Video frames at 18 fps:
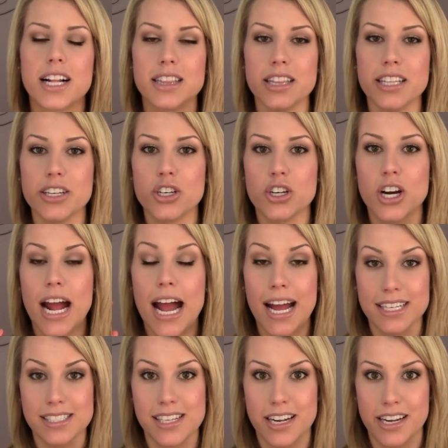glitter
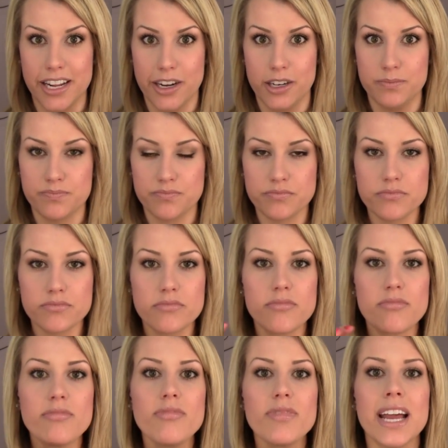accent nail,
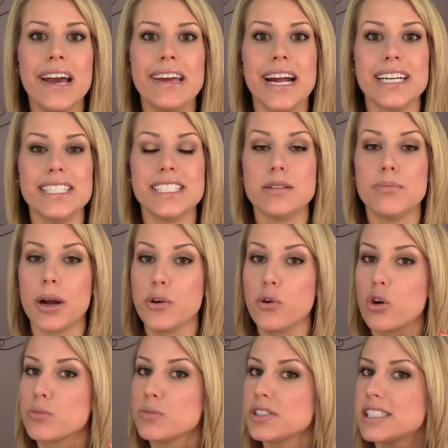and I did my
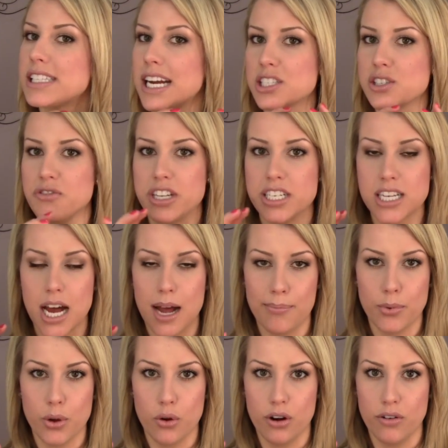normal Seche Vite
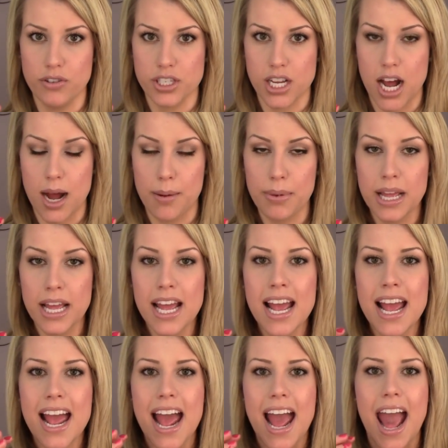top coat over top,
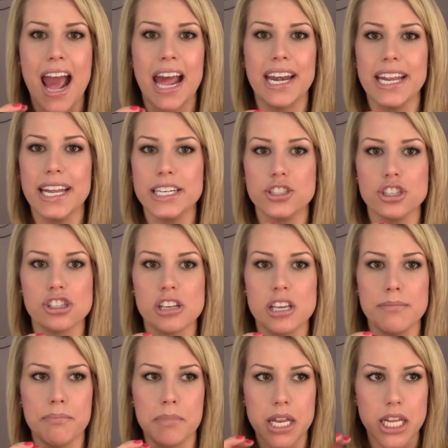and it
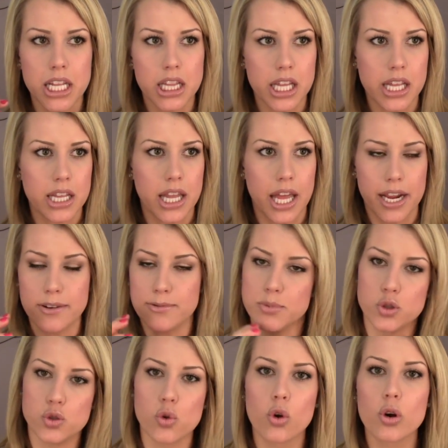just immediately like
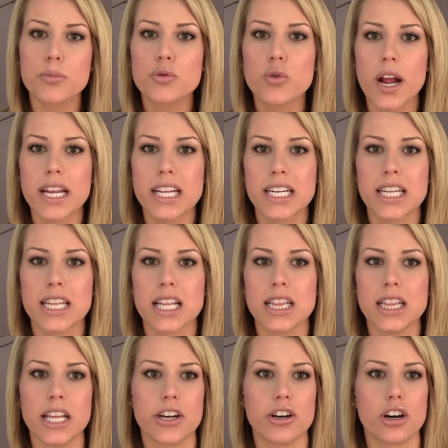absorbed right into
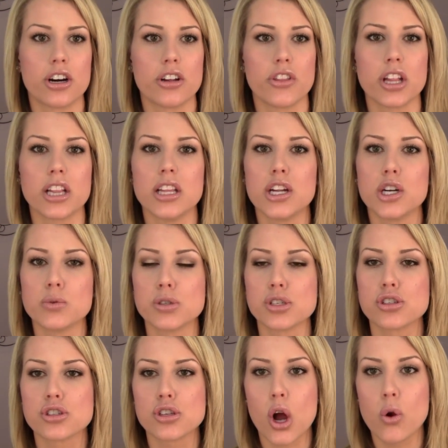the glitter. The glitter
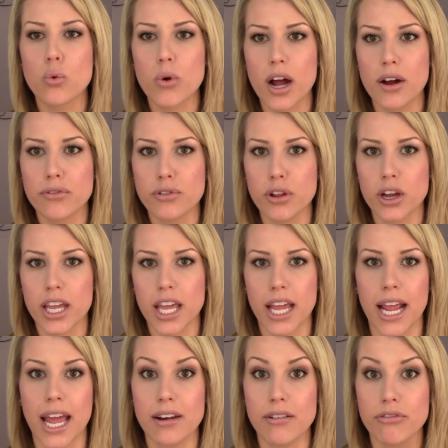was so rough
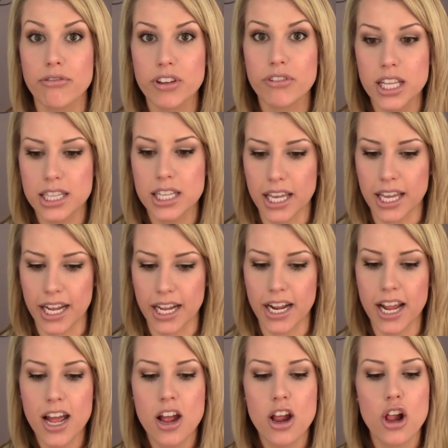looking and
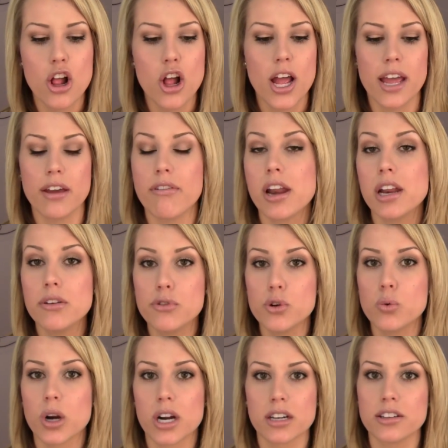feeling. If any of
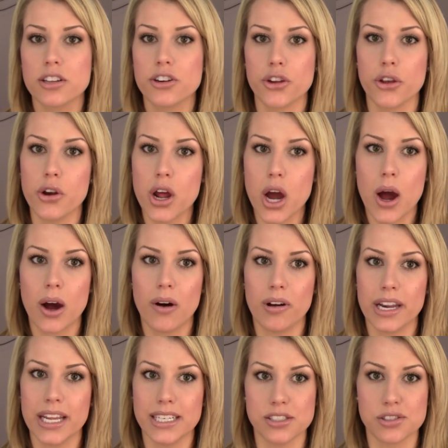you wear glitter, you know
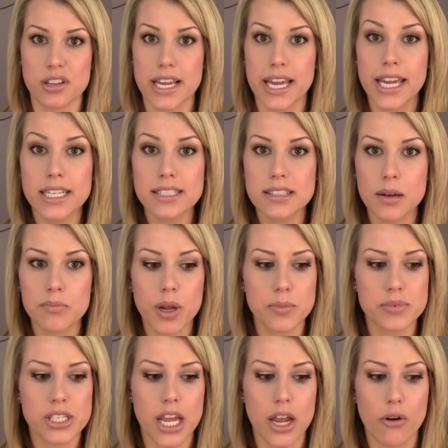how it is. It can
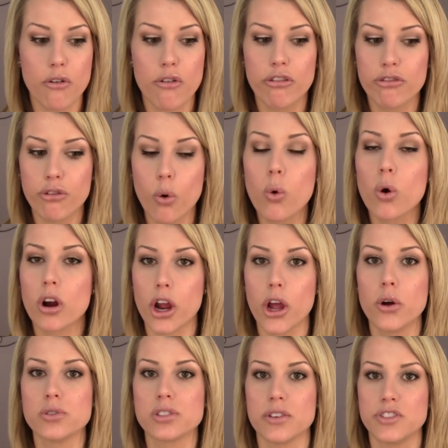sometimes take
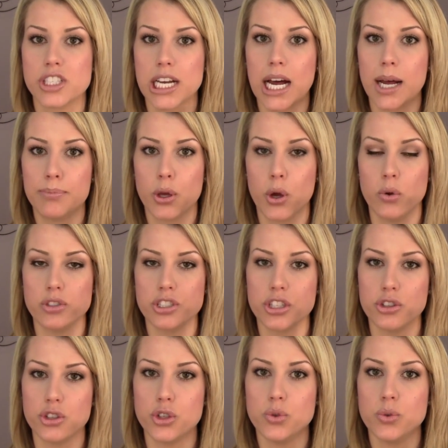four coats of top coat
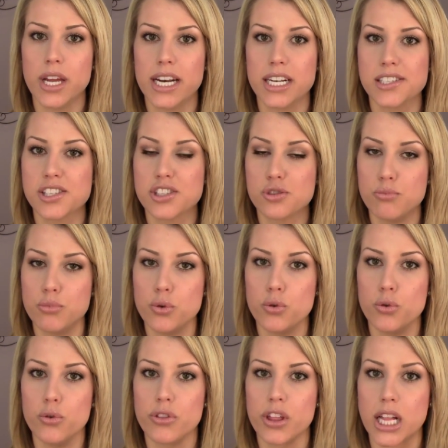till you get a
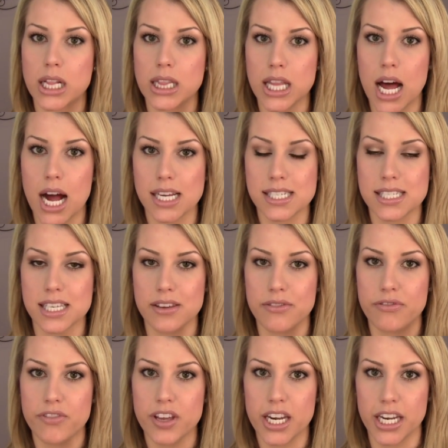smooth
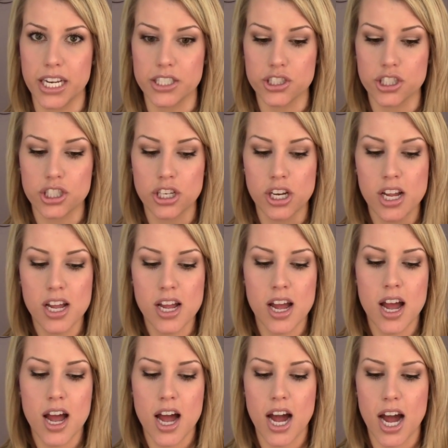glossy finish,
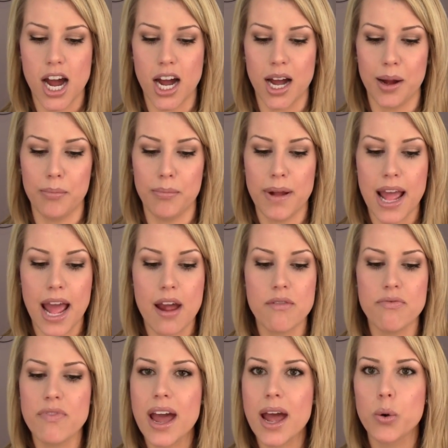um,
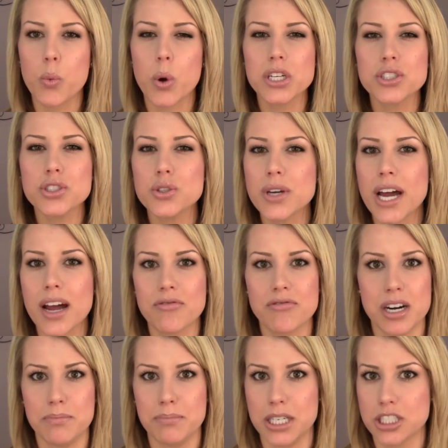and then once you
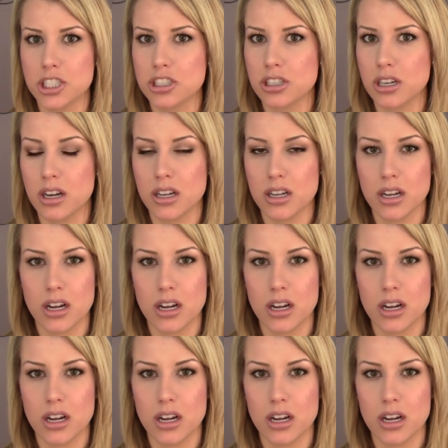have that much